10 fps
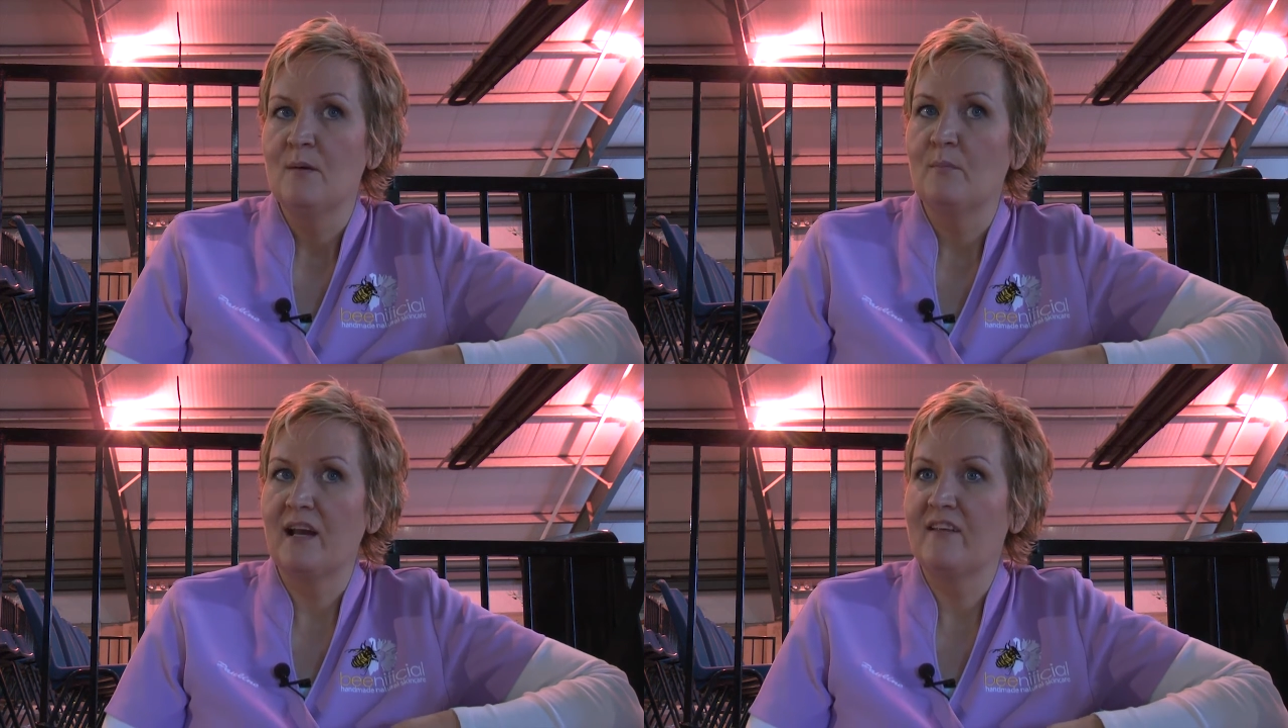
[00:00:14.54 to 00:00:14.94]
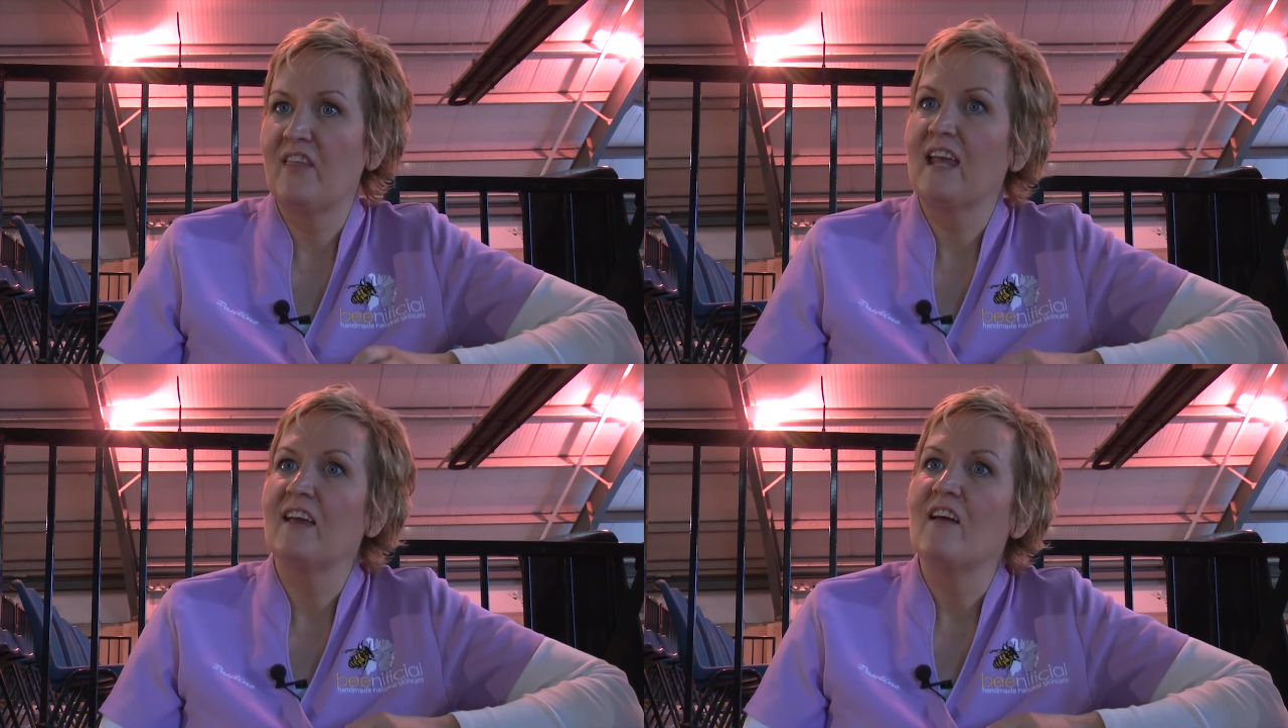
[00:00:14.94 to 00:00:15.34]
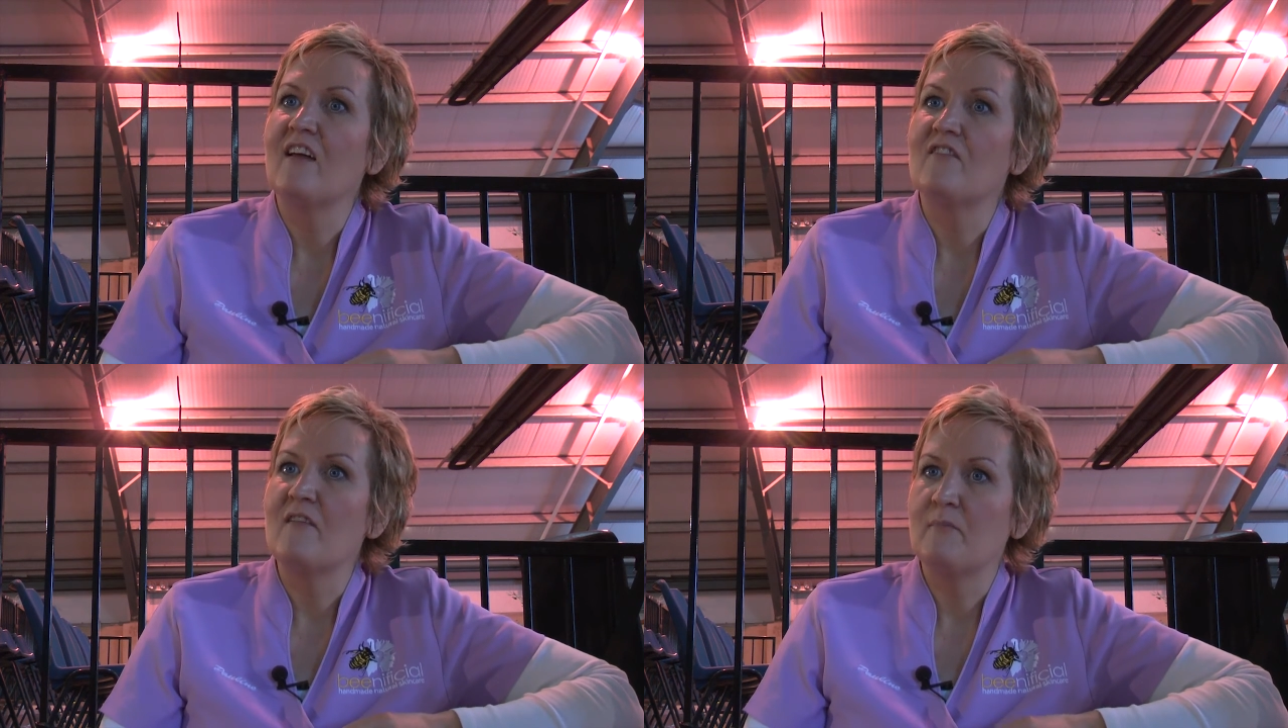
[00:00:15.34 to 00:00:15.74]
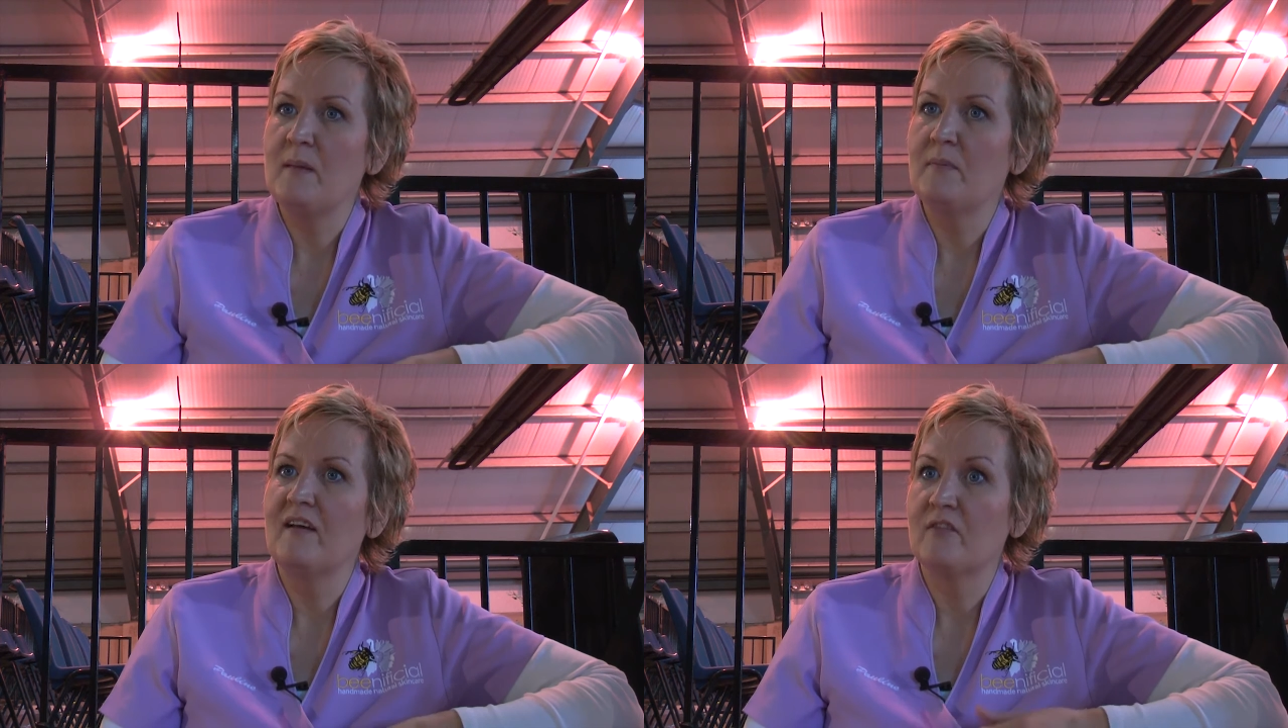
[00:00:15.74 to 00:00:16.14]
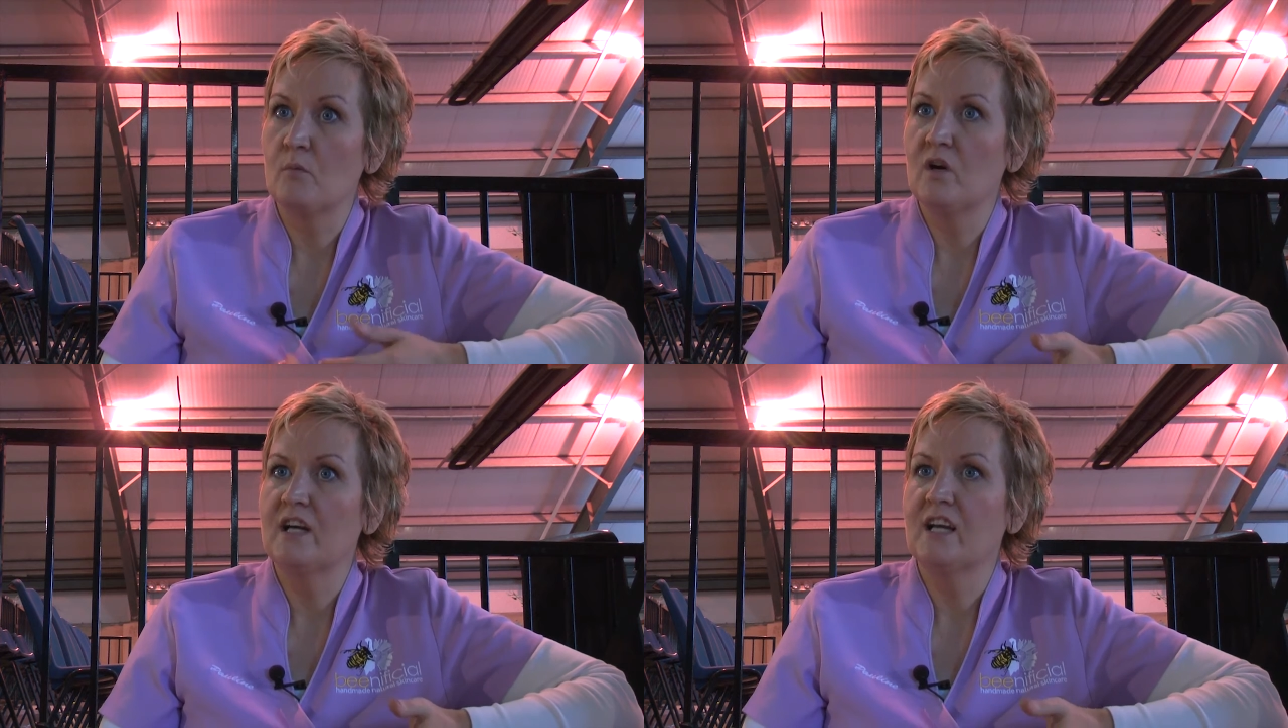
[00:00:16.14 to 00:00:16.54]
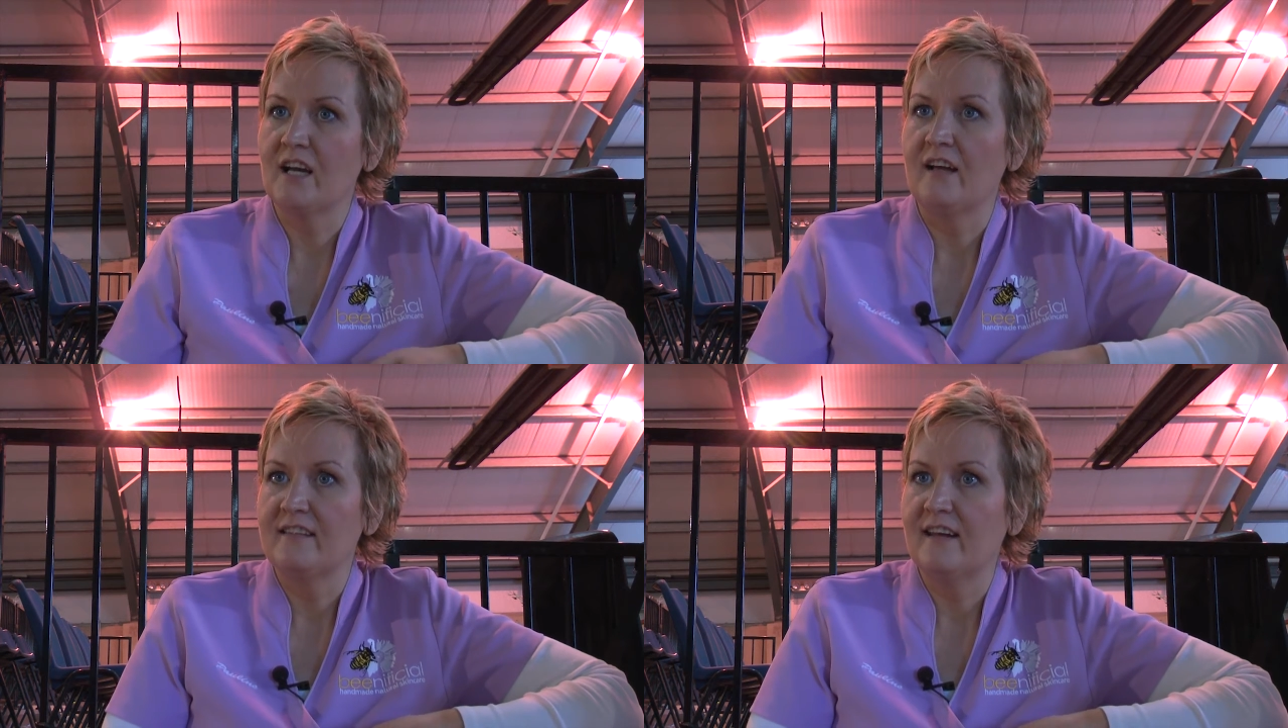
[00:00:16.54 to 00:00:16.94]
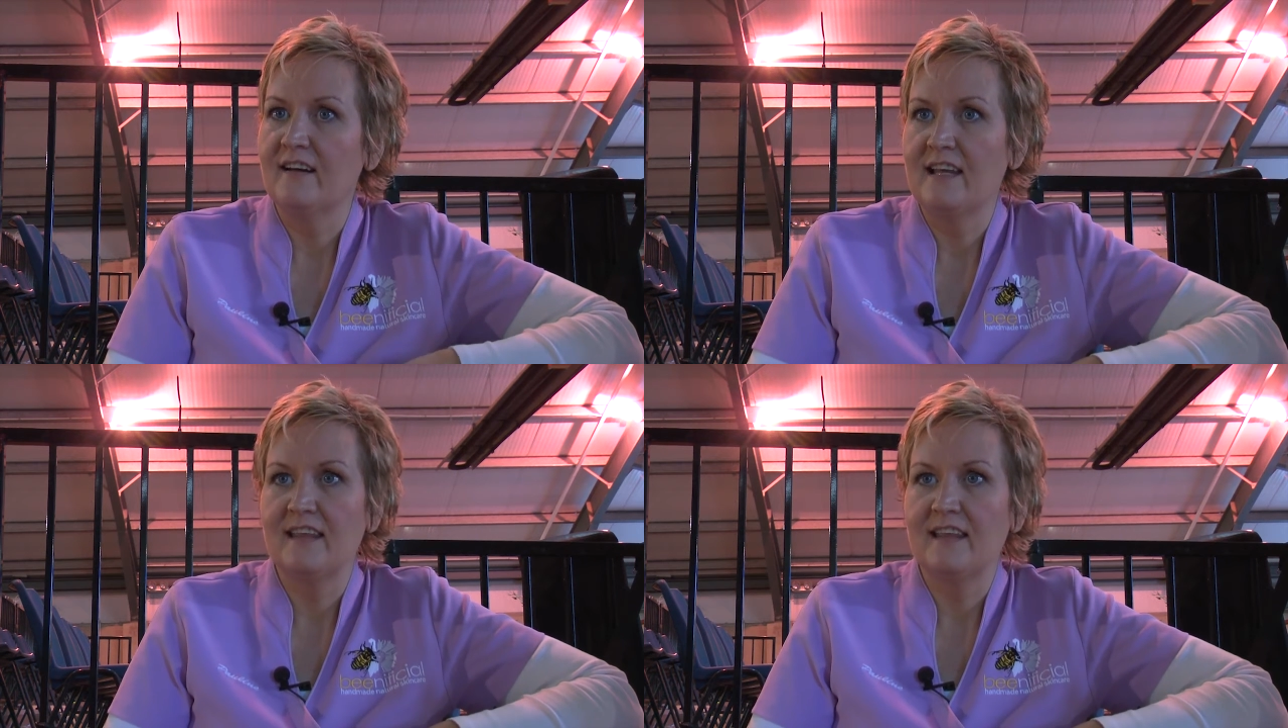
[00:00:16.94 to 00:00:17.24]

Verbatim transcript: But I think if, if, people, if the word got out there,